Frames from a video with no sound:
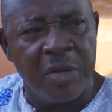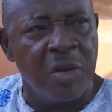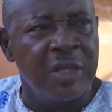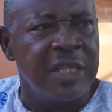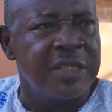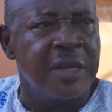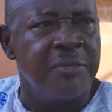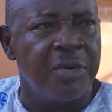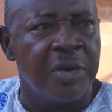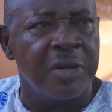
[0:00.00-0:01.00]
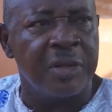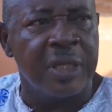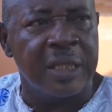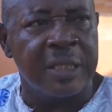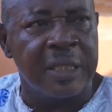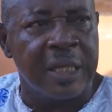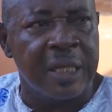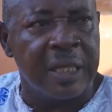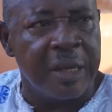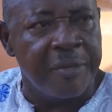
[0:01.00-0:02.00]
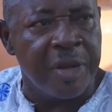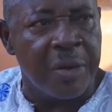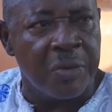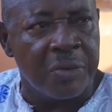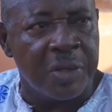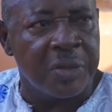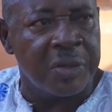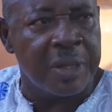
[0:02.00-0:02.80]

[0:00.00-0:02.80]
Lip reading: not the same boy that came here with one